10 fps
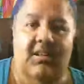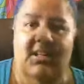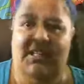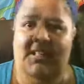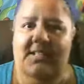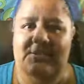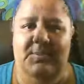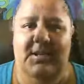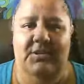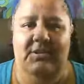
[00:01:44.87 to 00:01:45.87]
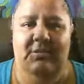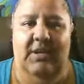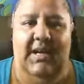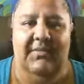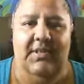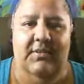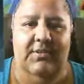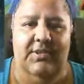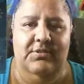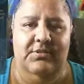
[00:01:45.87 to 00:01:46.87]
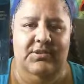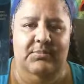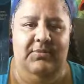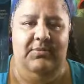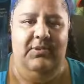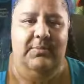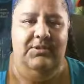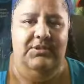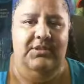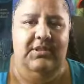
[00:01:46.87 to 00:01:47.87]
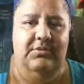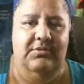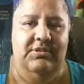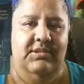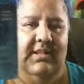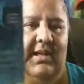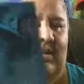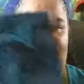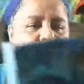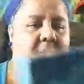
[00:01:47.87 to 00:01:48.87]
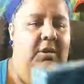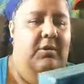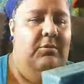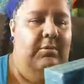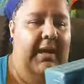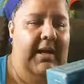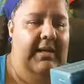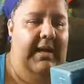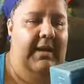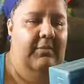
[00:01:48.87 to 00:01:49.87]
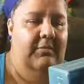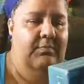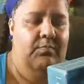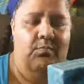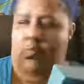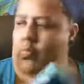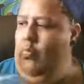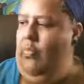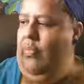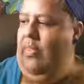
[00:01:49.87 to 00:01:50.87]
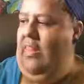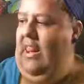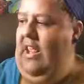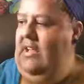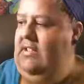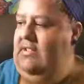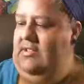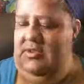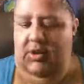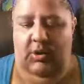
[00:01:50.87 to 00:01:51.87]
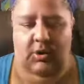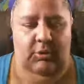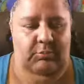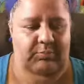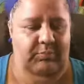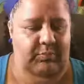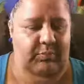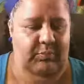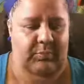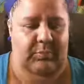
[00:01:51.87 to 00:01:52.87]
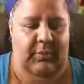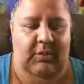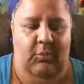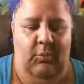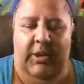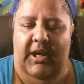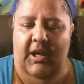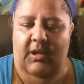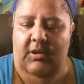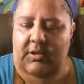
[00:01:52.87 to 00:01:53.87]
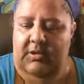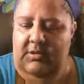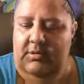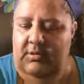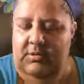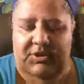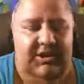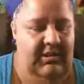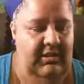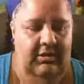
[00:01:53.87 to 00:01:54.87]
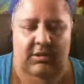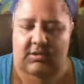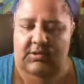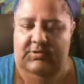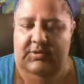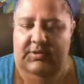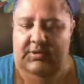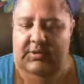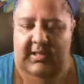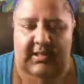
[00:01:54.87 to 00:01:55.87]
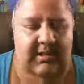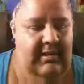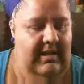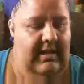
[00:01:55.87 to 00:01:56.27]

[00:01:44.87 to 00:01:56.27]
It is brand new. I've never used it before. I'm just going to use it like right now. So we are going to check the oracles for today.